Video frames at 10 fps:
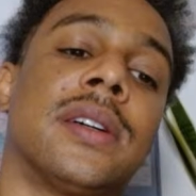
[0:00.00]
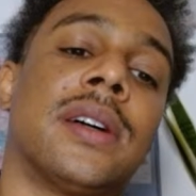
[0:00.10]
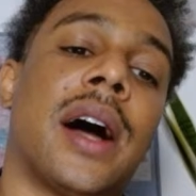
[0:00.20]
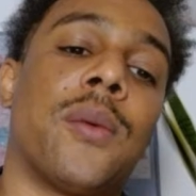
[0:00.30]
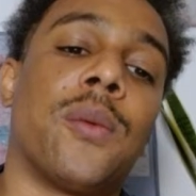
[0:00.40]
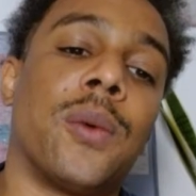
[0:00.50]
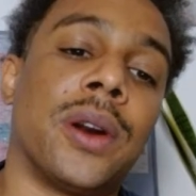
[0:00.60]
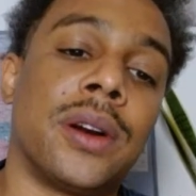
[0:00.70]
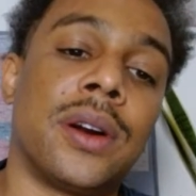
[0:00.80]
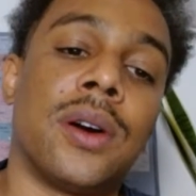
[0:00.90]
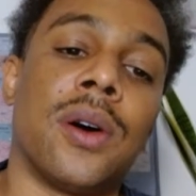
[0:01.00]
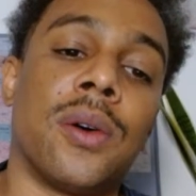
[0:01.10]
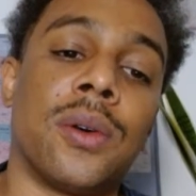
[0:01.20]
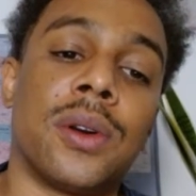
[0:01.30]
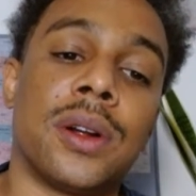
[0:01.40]
I wouldn't
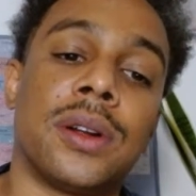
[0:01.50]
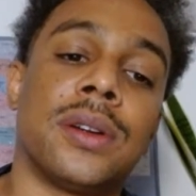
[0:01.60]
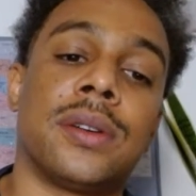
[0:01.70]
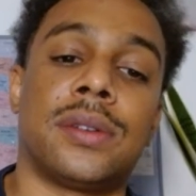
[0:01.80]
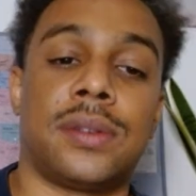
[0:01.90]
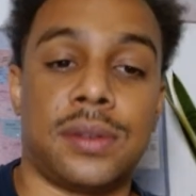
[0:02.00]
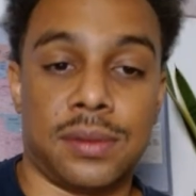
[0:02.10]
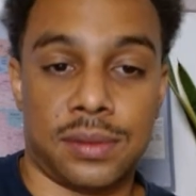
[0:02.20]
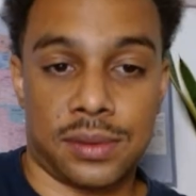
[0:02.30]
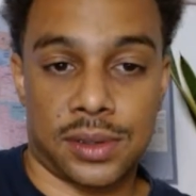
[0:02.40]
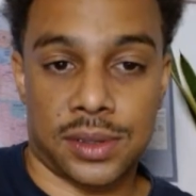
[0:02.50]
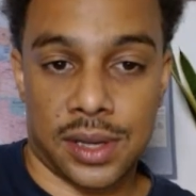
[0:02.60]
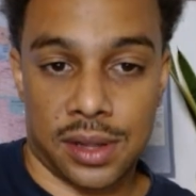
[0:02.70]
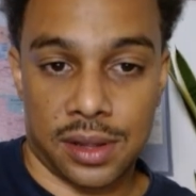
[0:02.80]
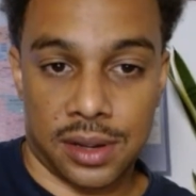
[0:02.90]
go to, let's
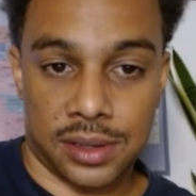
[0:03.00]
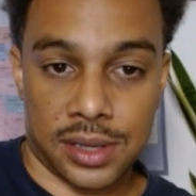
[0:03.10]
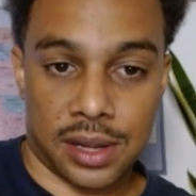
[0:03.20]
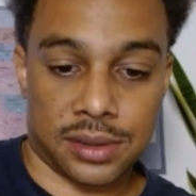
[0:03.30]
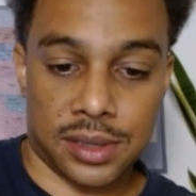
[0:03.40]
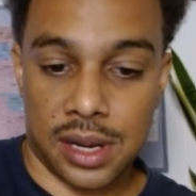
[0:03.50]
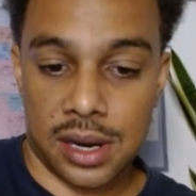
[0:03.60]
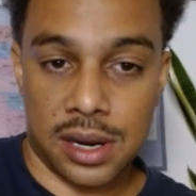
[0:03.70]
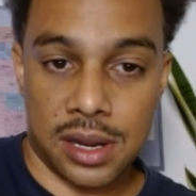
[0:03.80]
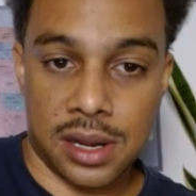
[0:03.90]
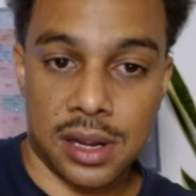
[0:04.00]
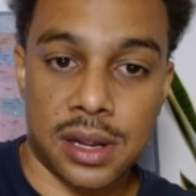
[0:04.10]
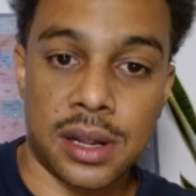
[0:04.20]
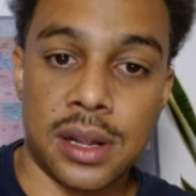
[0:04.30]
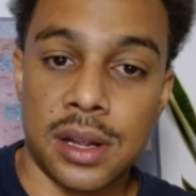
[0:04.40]
say, the south side.
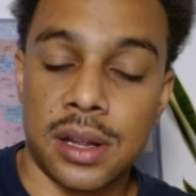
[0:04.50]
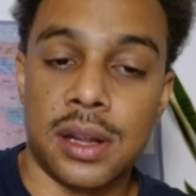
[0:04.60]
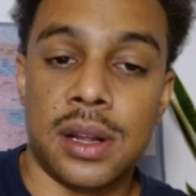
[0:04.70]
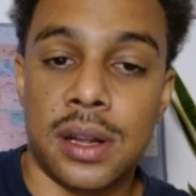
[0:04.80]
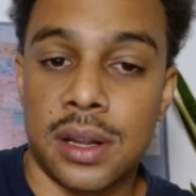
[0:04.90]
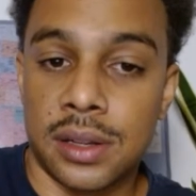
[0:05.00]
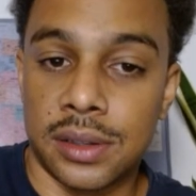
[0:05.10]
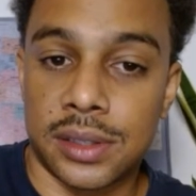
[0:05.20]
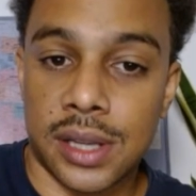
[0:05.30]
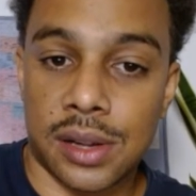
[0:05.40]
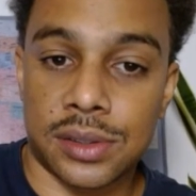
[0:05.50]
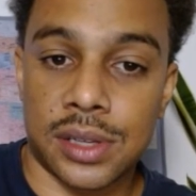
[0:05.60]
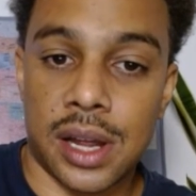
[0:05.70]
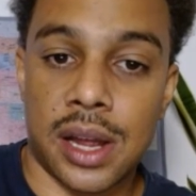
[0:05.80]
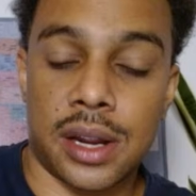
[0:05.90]
The south
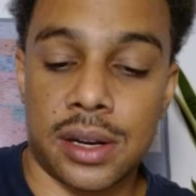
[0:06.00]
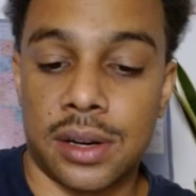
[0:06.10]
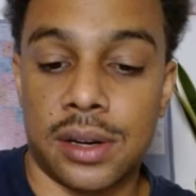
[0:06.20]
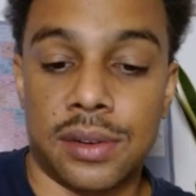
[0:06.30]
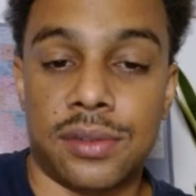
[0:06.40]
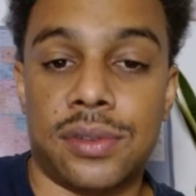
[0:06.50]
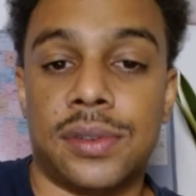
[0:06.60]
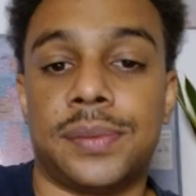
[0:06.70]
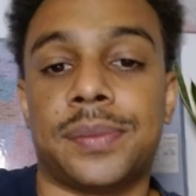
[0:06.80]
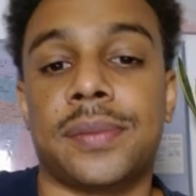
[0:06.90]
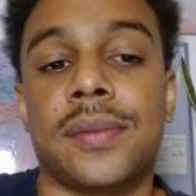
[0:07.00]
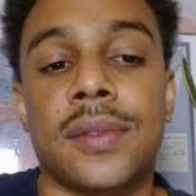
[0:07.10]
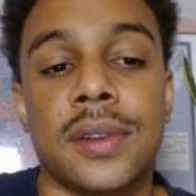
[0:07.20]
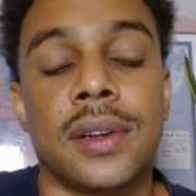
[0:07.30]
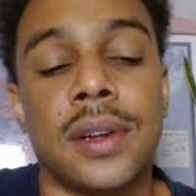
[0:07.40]
side of.
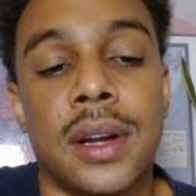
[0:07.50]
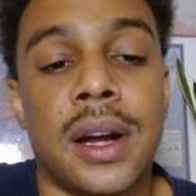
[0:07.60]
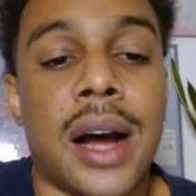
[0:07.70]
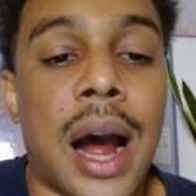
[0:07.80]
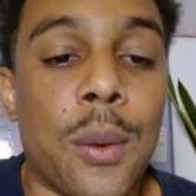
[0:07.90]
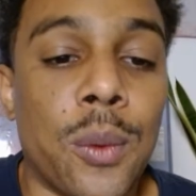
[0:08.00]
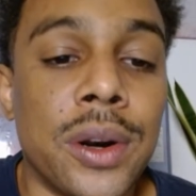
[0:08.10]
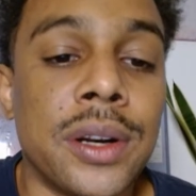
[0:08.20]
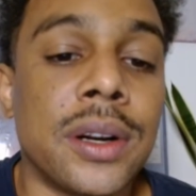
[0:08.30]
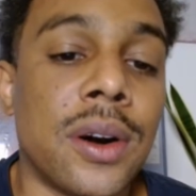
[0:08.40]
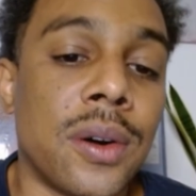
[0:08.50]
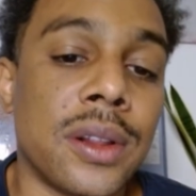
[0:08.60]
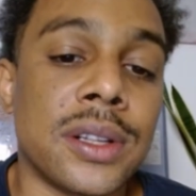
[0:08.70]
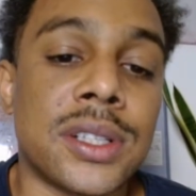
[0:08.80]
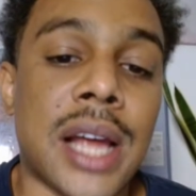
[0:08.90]
I wouldn't go to
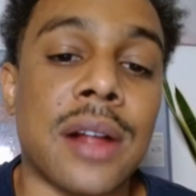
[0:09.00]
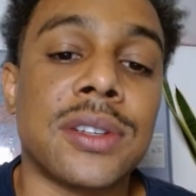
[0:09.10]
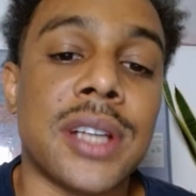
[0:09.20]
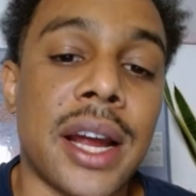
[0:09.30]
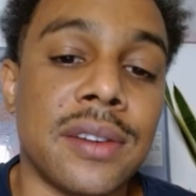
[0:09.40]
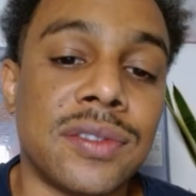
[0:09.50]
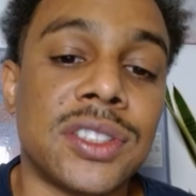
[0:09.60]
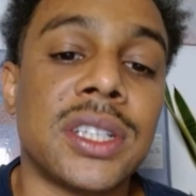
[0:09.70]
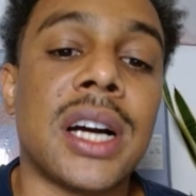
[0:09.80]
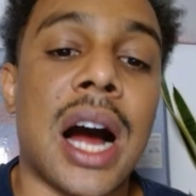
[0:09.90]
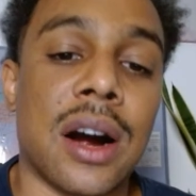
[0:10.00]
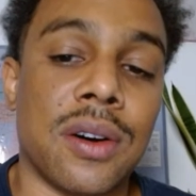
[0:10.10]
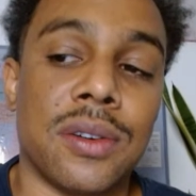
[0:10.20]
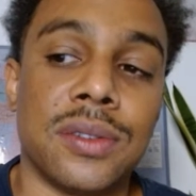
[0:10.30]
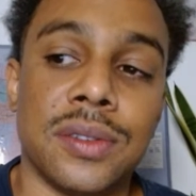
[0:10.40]
the south side of
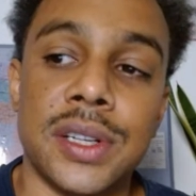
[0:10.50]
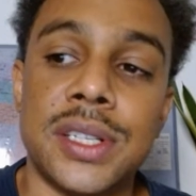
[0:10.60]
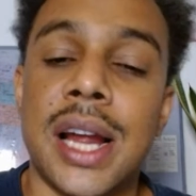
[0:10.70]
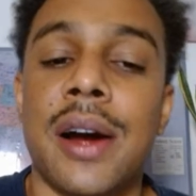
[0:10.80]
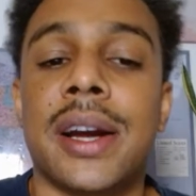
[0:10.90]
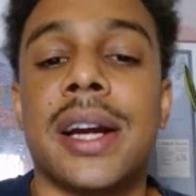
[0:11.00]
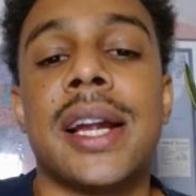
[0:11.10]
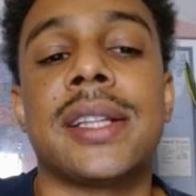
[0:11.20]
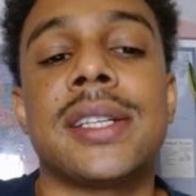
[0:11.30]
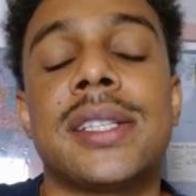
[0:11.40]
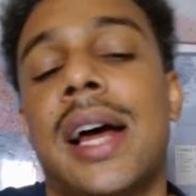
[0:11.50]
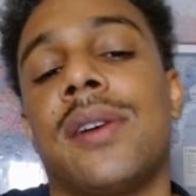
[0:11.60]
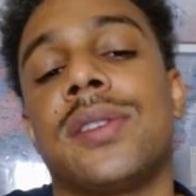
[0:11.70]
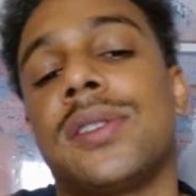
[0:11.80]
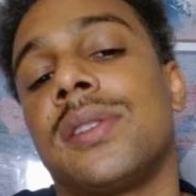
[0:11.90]
Chicago. Listen to how I connect the
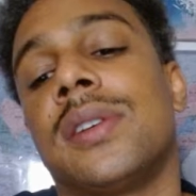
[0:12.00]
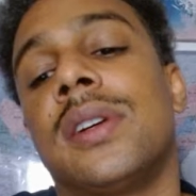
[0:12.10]
sounds.